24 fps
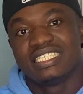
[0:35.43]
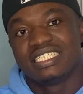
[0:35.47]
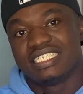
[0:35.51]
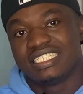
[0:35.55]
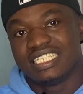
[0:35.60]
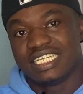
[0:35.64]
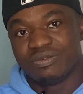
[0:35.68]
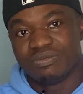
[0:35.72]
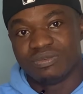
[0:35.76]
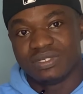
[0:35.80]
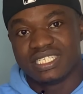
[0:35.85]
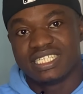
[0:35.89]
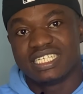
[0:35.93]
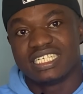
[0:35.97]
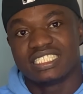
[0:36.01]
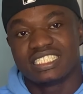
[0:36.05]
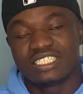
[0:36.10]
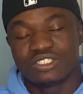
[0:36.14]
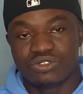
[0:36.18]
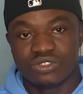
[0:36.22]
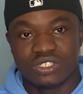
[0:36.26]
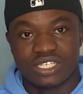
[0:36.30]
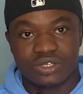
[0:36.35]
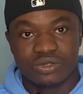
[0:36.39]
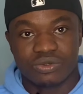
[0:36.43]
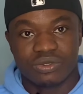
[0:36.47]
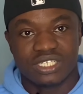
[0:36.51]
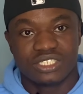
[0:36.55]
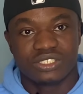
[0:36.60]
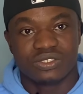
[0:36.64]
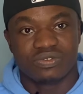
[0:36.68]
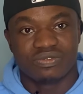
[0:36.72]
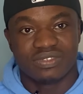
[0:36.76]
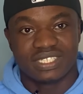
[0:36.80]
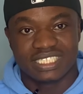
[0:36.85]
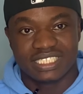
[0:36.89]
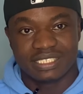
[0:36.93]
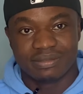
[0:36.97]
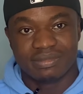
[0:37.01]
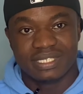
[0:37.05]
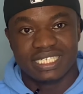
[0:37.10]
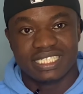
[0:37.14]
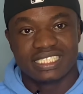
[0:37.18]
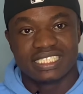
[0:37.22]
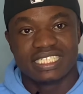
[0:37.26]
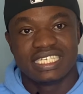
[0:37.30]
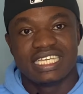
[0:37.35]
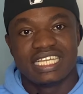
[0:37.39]
then we get to the grades of the
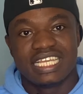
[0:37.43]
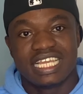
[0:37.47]
cement